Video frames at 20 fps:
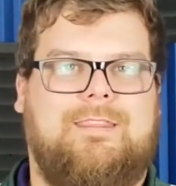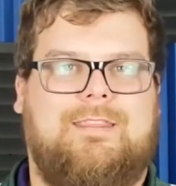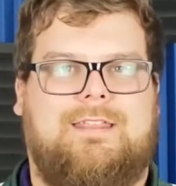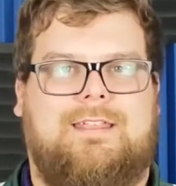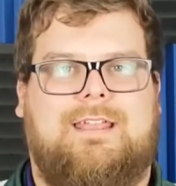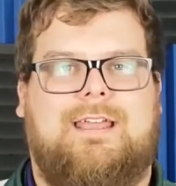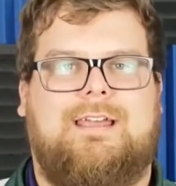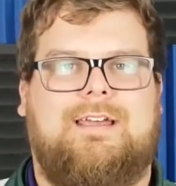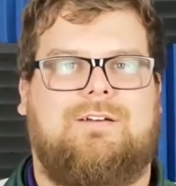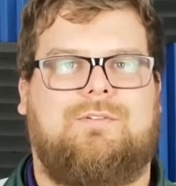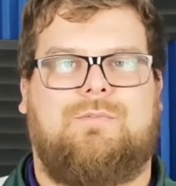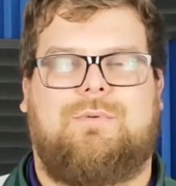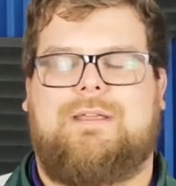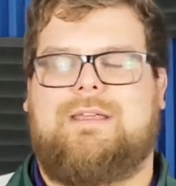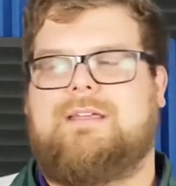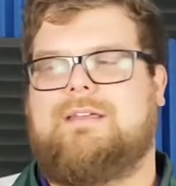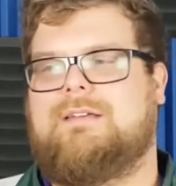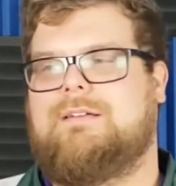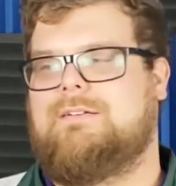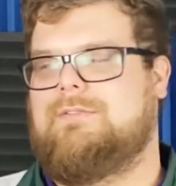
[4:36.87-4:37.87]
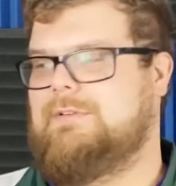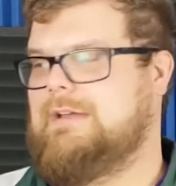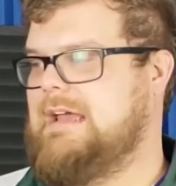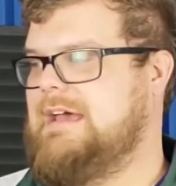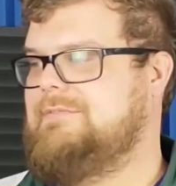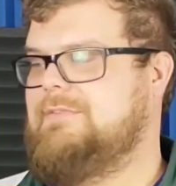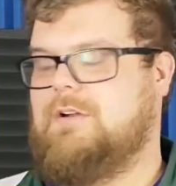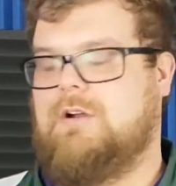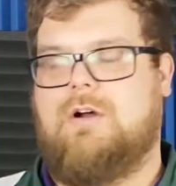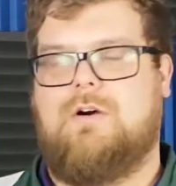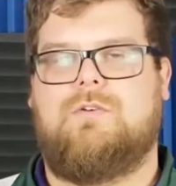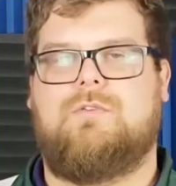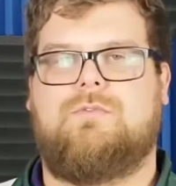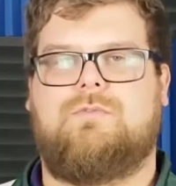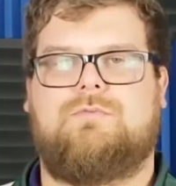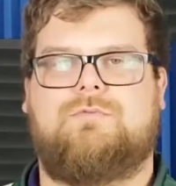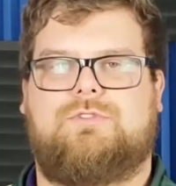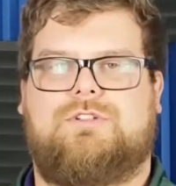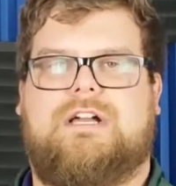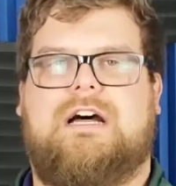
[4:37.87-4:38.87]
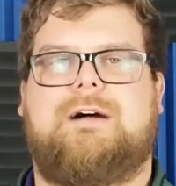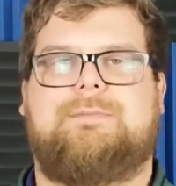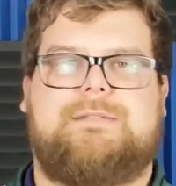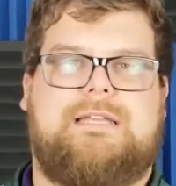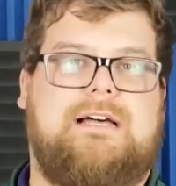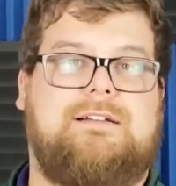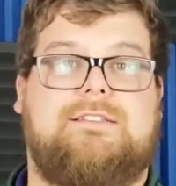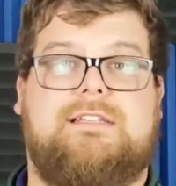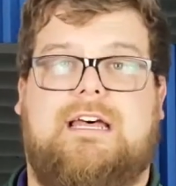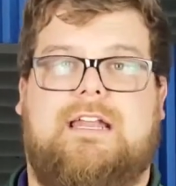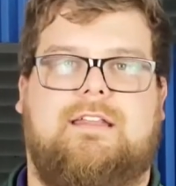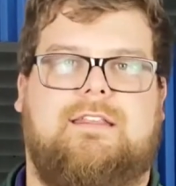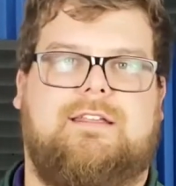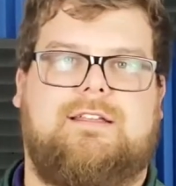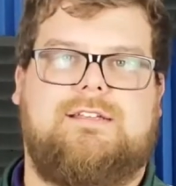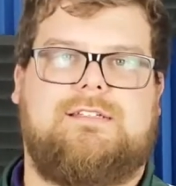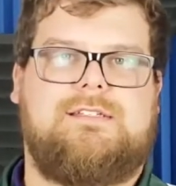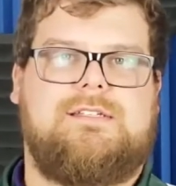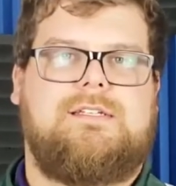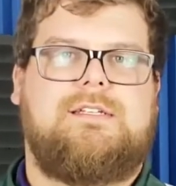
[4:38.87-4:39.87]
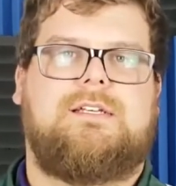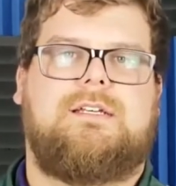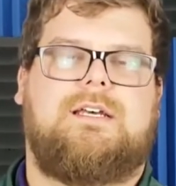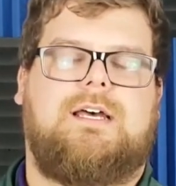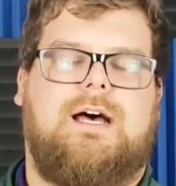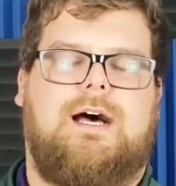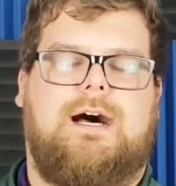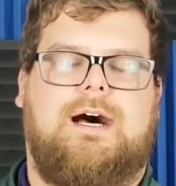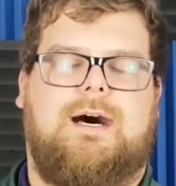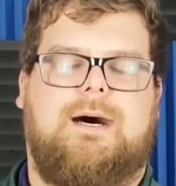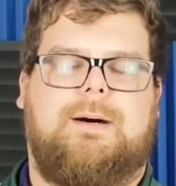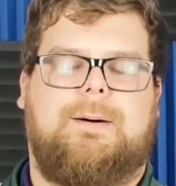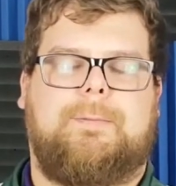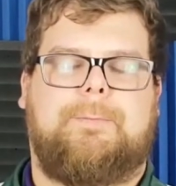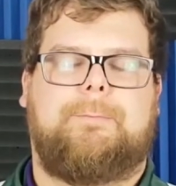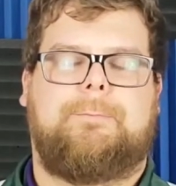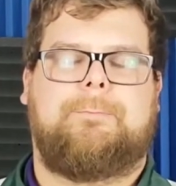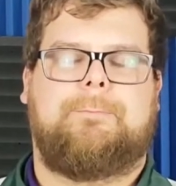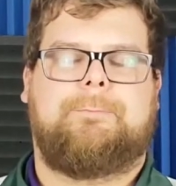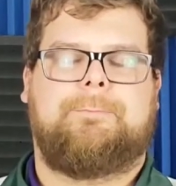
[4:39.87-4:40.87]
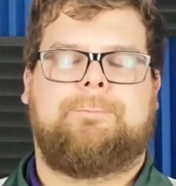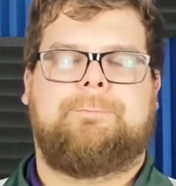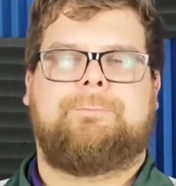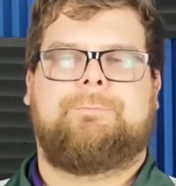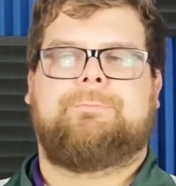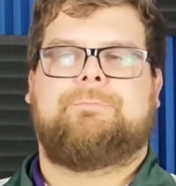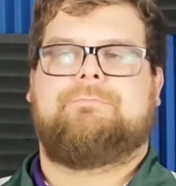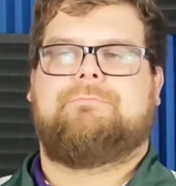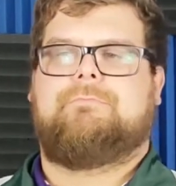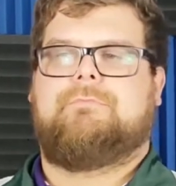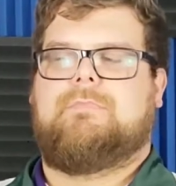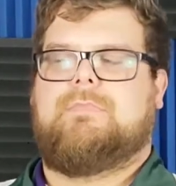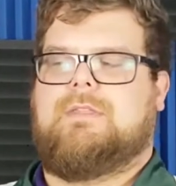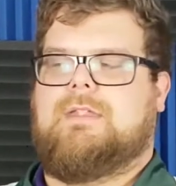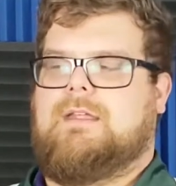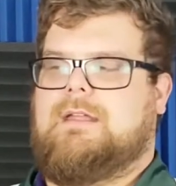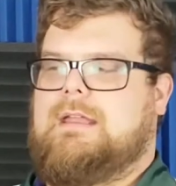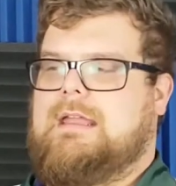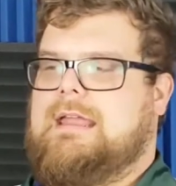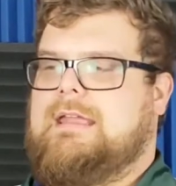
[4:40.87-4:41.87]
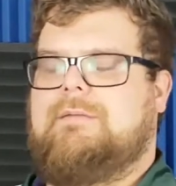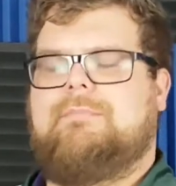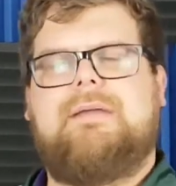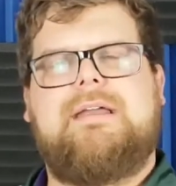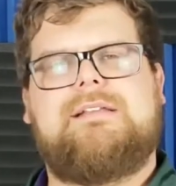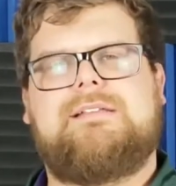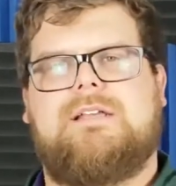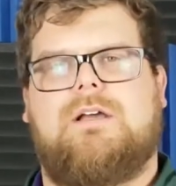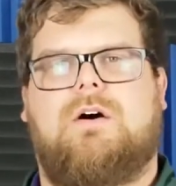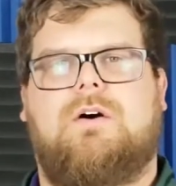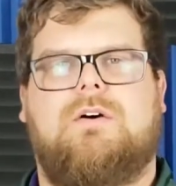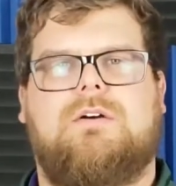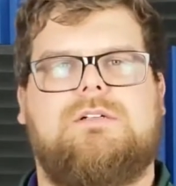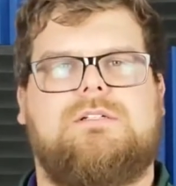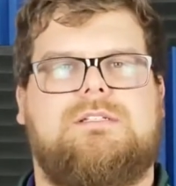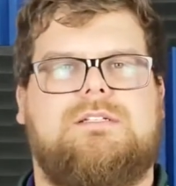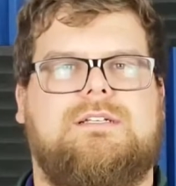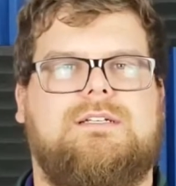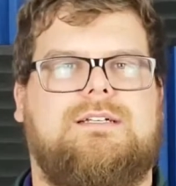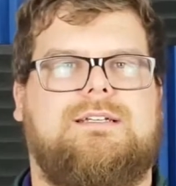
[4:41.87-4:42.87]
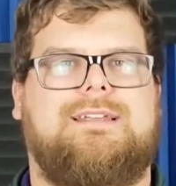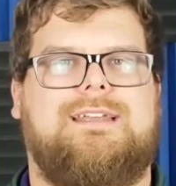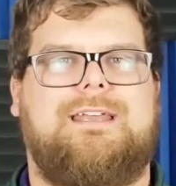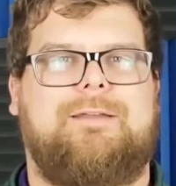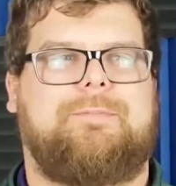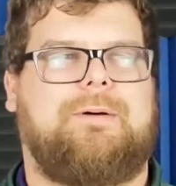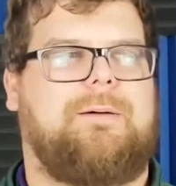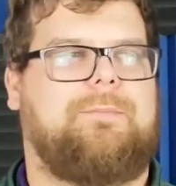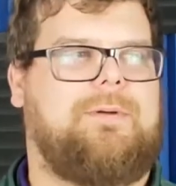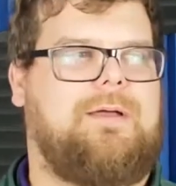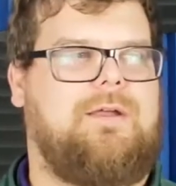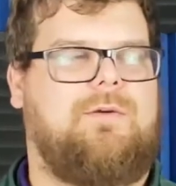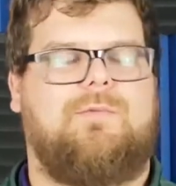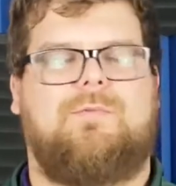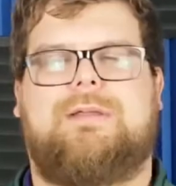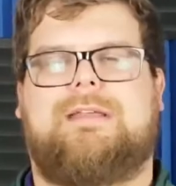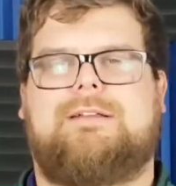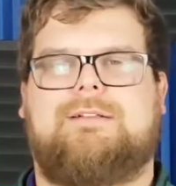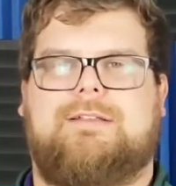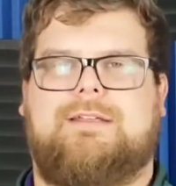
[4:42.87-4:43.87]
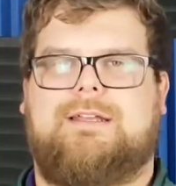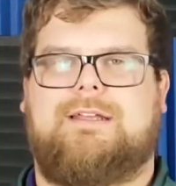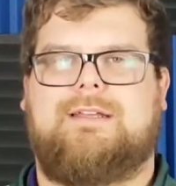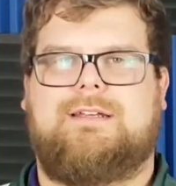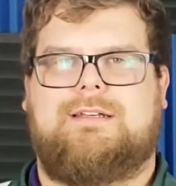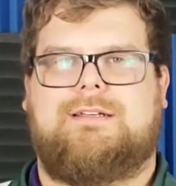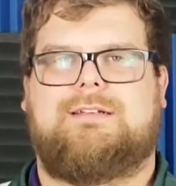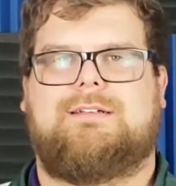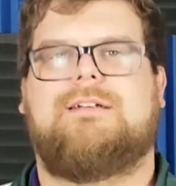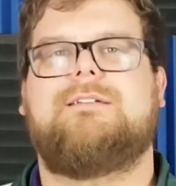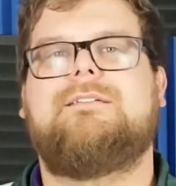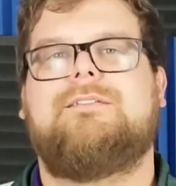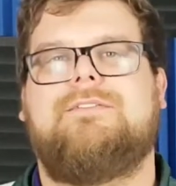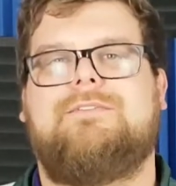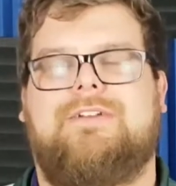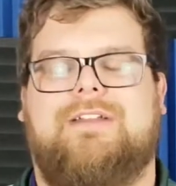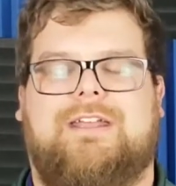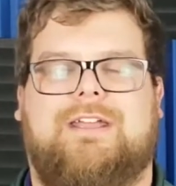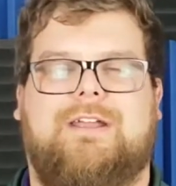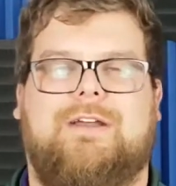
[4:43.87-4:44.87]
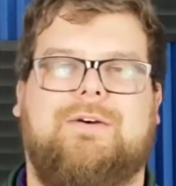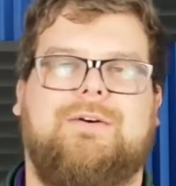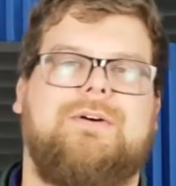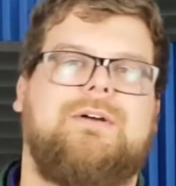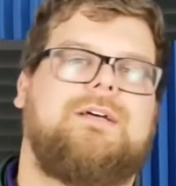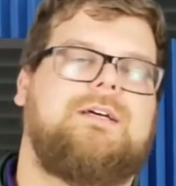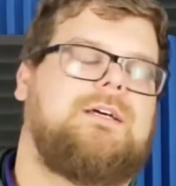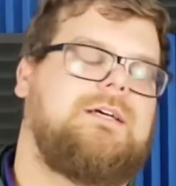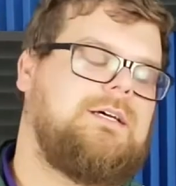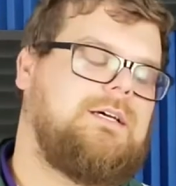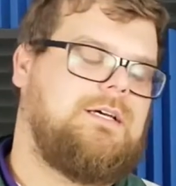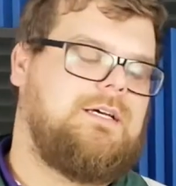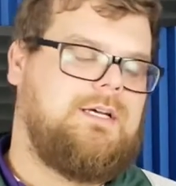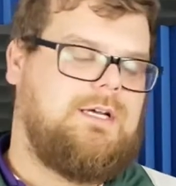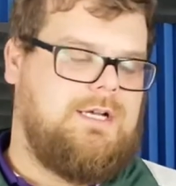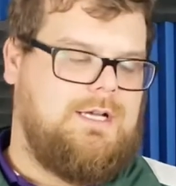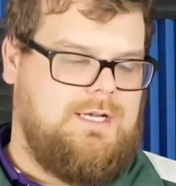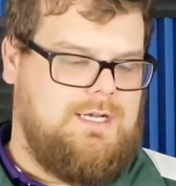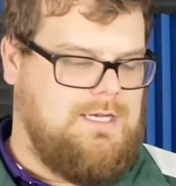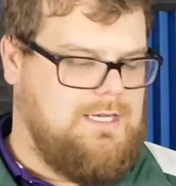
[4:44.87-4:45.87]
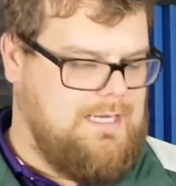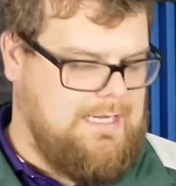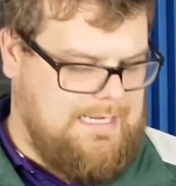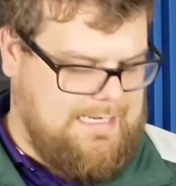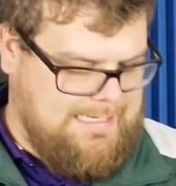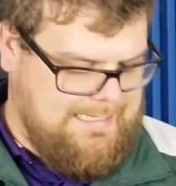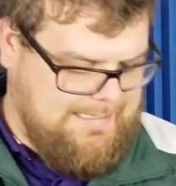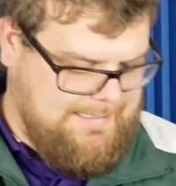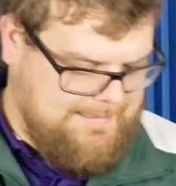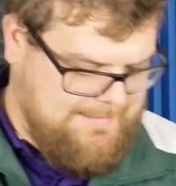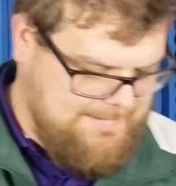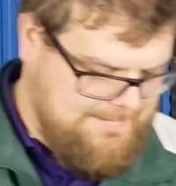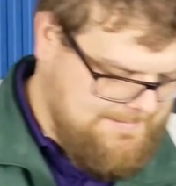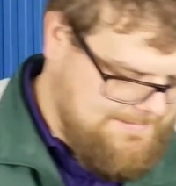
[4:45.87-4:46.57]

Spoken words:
yeah, we have our own jobs outside of this. And it makes it hard to keep up a weekly video. But